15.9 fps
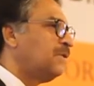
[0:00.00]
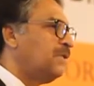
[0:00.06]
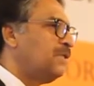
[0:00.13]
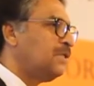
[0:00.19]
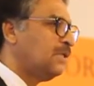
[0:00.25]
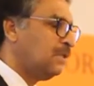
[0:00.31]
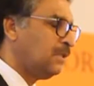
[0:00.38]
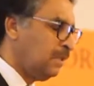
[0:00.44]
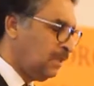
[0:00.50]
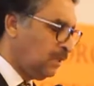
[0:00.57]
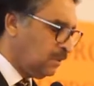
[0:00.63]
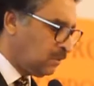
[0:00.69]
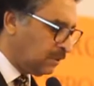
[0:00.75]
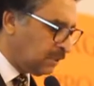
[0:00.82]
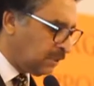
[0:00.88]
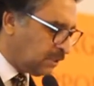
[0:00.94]
the region.
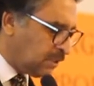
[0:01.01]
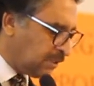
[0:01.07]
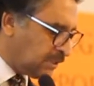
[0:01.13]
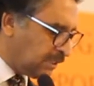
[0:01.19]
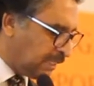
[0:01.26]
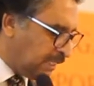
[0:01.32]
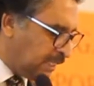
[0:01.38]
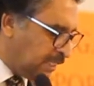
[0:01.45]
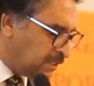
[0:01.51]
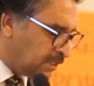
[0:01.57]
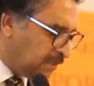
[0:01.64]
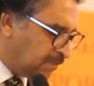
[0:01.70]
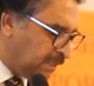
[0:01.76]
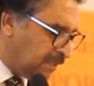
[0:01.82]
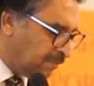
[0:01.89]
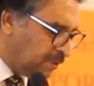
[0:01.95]
So this is again
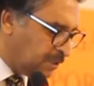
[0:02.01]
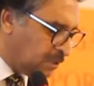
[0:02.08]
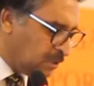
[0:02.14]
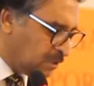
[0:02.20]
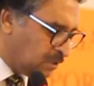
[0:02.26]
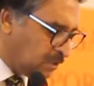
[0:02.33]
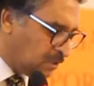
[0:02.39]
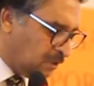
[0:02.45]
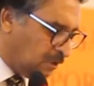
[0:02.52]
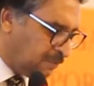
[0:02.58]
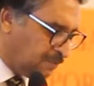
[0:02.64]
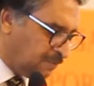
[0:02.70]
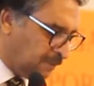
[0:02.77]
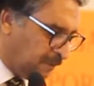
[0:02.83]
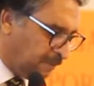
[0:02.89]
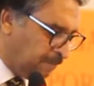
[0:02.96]
something which is
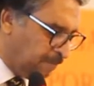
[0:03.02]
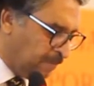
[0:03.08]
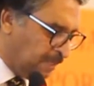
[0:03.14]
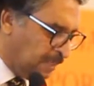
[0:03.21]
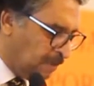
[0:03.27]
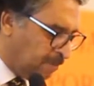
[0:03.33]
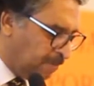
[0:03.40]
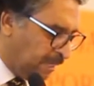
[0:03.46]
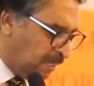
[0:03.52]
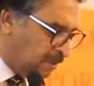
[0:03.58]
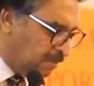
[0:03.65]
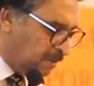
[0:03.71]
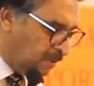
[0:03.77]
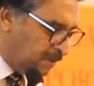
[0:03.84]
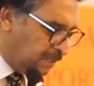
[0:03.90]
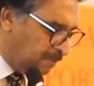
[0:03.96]
of
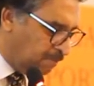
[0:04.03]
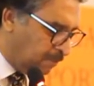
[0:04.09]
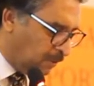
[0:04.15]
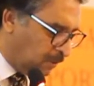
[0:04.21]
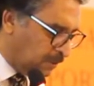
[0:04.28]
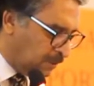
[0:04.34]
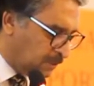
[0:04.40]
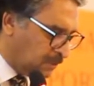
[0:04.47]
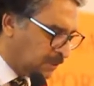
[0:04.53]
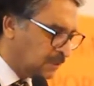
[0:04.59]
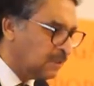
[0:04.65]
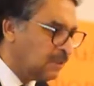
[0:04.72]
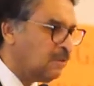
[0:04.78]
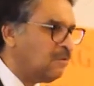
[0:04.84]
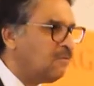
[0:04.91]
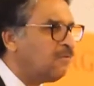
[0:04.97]
paramount importance
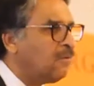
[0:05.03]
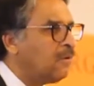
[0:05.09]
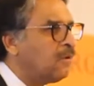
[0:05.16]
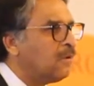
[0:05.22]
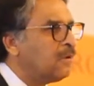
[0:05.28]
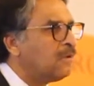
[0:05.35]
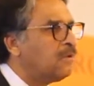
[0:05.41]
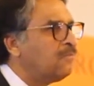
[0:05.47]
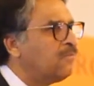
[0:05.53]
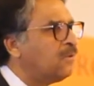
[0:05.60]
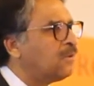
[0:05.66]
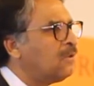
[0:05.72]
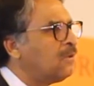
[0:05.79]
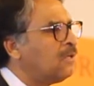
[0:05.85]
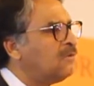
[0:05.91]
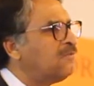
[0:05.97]
for
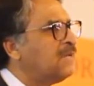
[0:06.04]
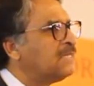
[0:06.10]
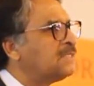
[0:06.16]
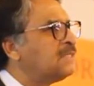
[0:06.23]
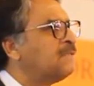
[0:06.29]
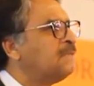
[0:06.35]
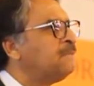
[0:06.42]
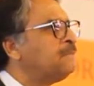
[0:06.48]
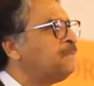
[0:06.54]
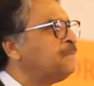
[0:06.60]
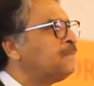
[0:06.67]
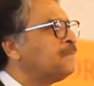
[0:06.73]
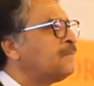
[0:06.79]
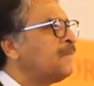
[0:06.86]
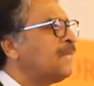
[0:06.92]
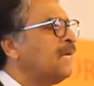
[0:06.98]
all of us.
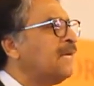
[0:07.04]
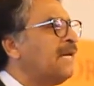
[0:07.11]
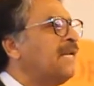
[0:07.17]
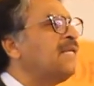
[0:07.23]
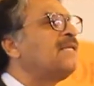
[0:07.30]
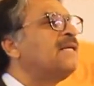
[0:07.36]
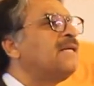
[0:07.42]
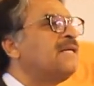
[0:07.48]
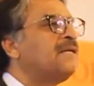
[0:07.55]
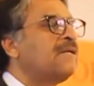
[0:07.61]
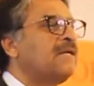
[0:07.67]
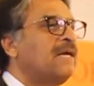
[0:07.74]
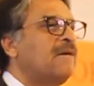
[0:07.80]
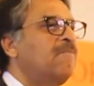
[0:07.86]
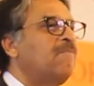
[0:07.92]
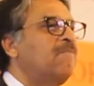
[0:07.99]

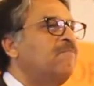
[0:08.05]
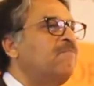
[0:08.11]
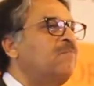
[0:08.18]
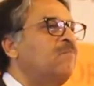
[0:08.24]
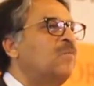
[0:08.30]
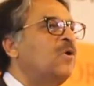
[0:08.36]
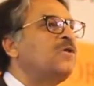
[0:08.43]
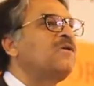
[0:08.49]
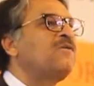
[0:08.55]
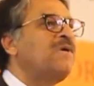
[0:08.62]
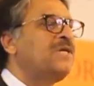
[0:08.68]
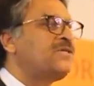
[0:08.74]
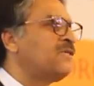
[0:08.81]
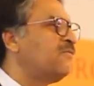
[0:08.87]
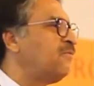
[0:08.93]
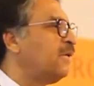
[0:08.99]
Another
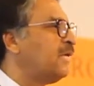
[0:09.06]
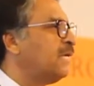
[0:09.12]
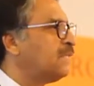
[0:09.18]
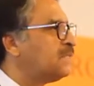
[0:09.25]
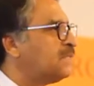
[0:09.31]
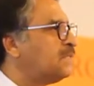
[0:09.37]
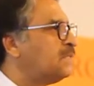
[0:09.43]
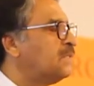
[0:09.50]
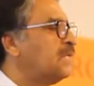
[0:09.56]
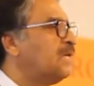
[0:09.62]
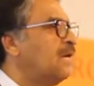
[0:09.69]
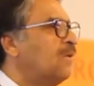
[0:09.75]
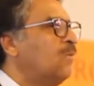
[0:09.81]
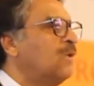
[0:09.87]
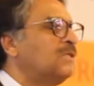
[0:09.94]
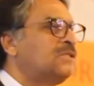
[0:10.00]
motivation for us
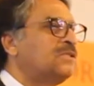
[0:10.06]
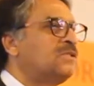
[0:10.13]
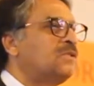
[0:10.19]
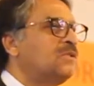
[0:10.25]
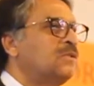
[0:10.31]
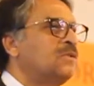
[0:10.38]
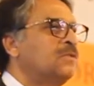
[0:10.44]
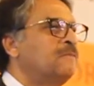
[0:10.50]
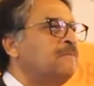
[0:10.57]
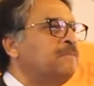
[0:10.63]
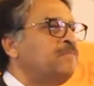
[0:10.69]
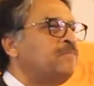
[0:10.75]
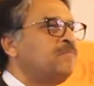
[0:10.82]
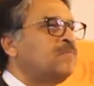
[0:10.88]
was to